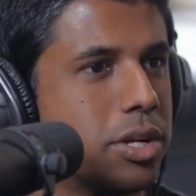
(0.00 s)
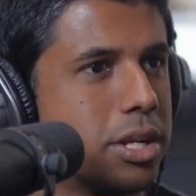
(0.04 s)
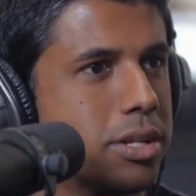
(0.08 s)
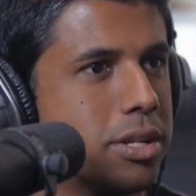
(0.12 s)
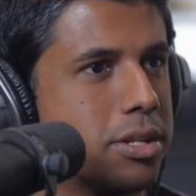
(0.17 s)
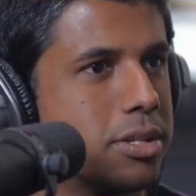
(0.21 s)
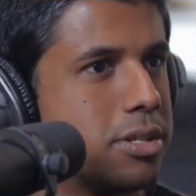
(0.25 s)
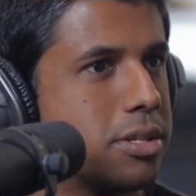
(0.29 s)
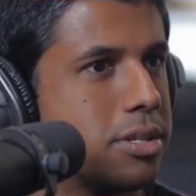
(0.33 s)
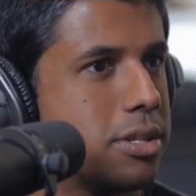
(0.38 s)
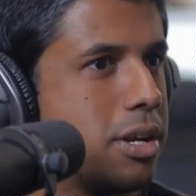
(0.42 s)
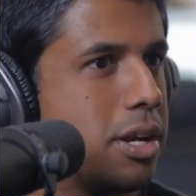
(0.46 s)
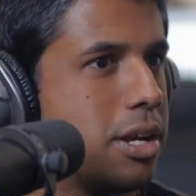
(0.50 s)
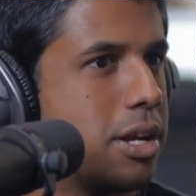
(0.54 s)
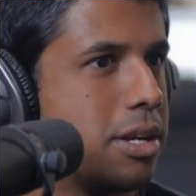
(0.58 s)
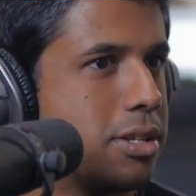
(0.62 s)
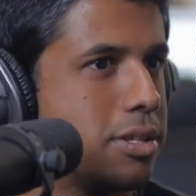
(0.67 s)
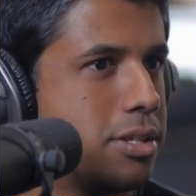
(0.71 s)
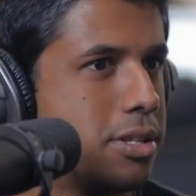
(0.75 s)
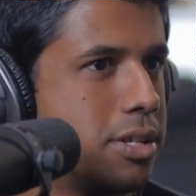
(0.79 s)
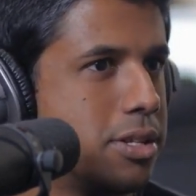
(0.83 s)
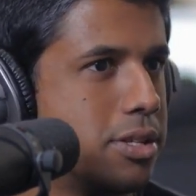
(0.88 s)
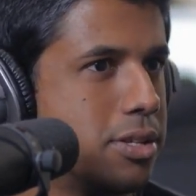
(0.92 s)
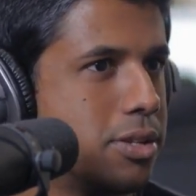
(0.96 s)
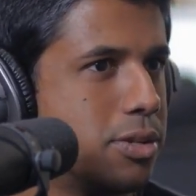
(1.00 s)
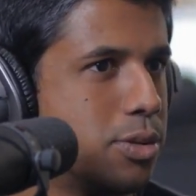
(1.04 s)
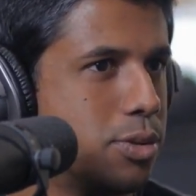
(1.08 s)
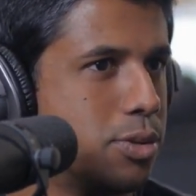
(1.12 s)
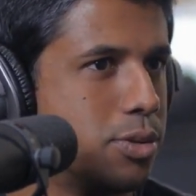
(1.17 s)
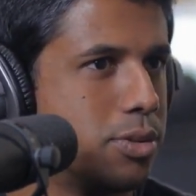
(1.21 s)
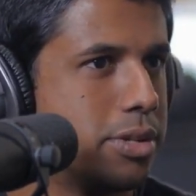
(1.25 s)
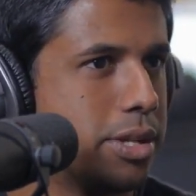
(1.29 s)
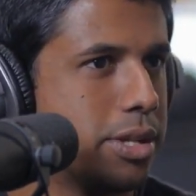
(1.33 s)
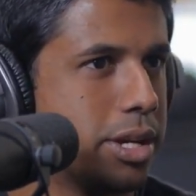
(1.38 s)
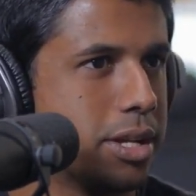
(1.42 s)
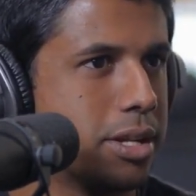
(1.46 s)
season 2, like the
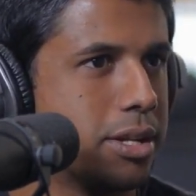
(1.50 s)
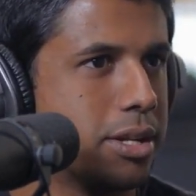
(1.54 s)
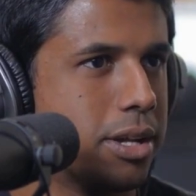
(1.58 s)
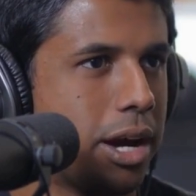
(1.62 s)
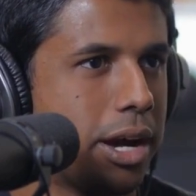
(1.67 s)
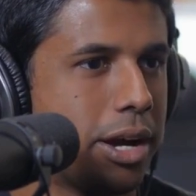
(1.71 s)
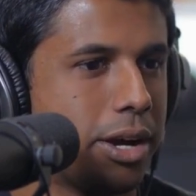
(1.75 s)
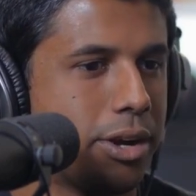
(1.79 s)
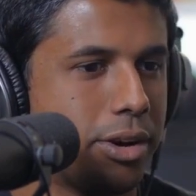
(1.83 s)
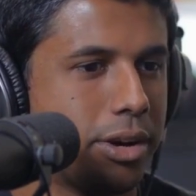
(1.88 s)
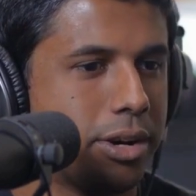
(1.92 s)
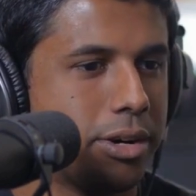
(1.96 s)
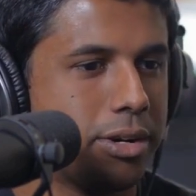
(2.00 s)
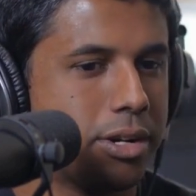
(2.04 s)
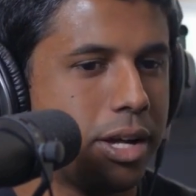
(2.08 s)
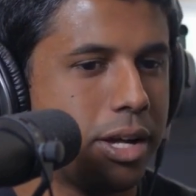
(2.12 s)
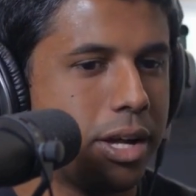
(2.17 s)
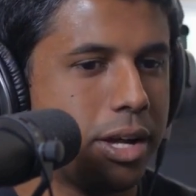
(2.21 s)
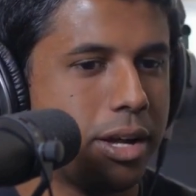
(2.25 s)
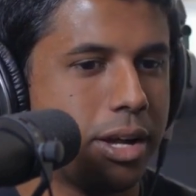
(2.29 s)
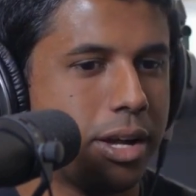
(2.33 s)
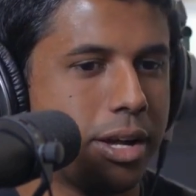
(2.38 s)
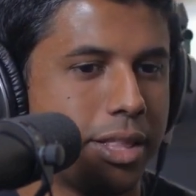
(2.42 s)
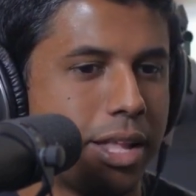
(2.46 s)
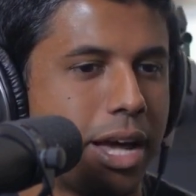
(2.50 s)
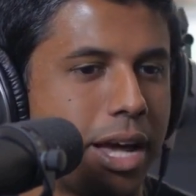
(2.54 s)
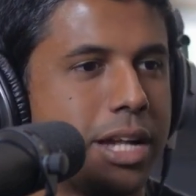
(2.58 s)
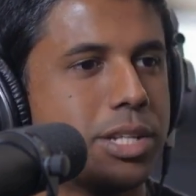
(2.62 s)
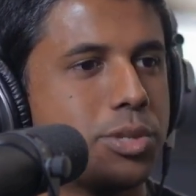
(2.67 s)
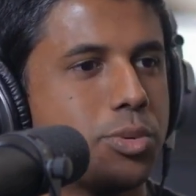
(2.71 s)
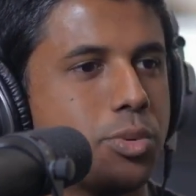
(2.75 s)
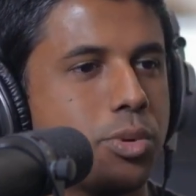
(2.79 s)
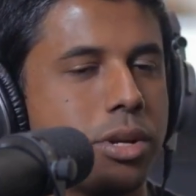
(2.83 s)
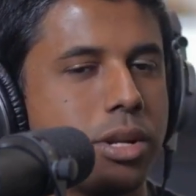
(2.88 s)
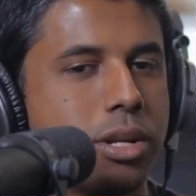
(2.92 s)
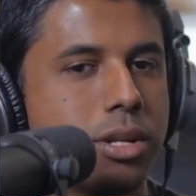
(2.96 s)
IRL. And that's when it like
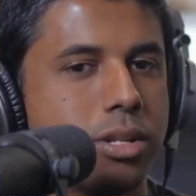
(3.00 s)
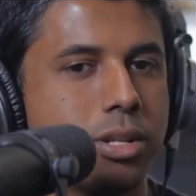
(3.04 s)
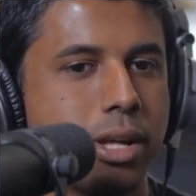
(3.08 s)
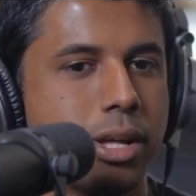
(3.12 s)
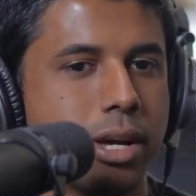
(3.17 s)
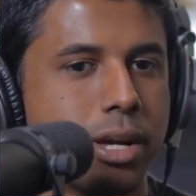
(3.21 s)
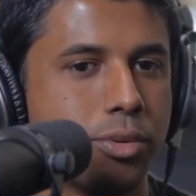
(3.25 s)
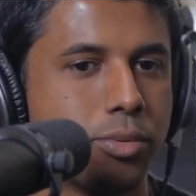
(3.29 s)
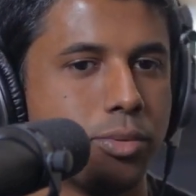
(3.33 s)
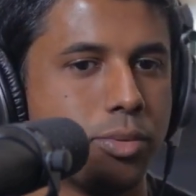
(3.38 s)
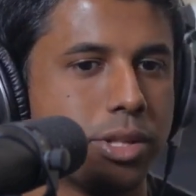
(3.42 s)
really worked.